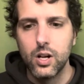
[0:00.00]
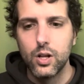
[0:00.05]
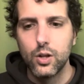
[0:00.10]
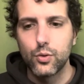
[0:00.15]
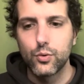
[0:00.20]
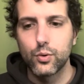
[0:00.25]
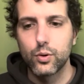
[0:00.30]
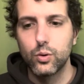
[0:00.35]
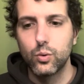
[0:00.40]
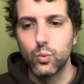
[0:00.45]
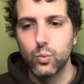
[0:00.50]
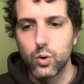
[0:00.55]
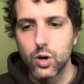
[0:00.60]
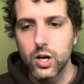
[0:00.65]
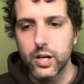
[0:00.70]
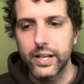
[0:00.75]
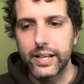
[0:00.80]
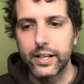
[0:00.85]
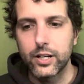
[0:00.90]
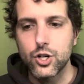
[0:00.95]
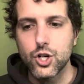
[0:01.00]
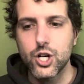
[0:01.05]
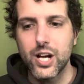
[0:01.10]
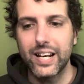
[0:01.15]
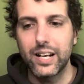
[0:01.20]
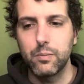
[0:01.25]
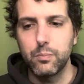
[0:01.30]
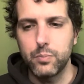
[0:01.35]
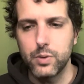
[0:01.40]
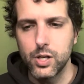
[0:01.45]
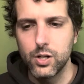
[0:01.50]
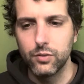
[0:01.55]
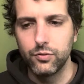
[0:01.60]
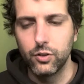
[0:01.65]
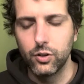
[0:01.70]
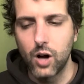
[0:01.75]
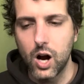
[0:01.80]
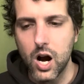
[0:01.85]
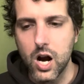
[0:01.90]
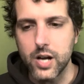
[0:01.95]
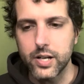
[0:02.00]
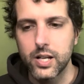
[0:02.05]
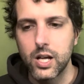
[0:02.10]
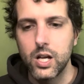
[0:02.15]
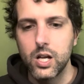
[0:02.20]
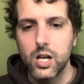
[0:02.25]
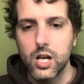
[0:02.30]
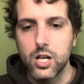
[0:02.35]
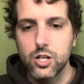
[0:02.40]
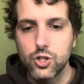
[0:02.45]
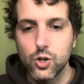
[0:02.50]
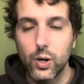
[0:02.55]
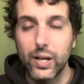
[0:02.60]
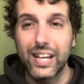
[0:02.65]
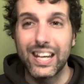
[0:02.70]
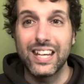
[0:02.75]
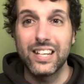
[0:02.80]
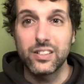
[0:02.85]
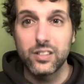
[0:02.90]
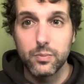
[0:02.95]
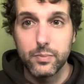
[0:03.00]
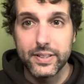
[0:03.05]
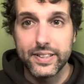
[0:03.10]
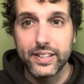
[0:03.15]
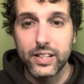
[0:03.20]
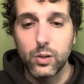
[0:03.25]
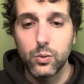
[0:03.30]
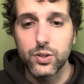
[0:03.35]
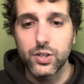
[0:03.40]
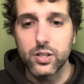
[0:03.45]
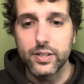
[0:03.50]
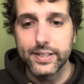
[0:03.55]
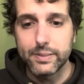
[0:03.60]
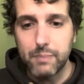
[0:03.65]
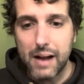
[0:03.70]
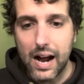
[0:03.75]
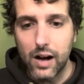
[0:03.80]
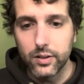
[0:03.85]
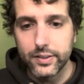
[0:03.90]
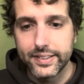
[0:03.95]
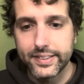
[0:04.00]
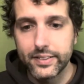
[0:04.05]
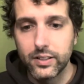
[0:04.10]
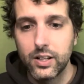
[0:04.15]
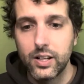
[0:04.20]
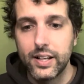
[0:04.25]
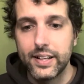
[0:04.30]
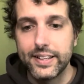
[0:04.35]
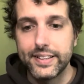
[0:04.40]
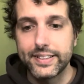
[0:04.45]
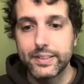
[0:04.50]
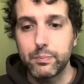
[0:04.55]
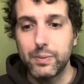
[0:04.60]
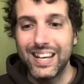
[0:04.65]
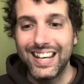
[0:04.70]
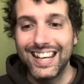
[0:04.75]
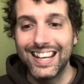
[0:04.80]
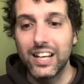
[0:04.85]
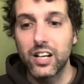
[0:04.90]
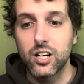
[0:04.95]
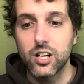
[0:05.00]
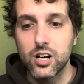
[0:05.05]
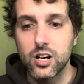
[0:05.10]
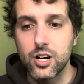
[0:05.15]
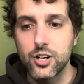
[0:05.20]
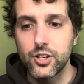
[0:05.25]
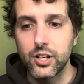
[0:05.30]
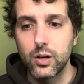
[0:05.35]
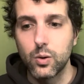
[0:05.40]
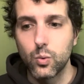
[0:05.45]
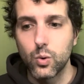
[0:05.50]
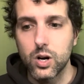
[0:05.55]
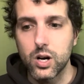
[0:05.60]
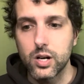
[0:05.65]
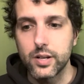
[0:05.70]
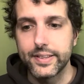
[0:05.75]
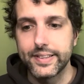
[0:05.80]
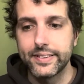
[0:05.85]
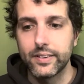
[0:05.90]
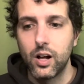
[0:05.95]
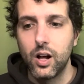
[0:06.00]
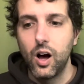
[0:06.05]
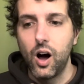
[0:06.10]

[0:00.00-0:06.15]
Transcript: through working, creating beautiful art, enjoying intimacy with your spouse, speaking encouraging words.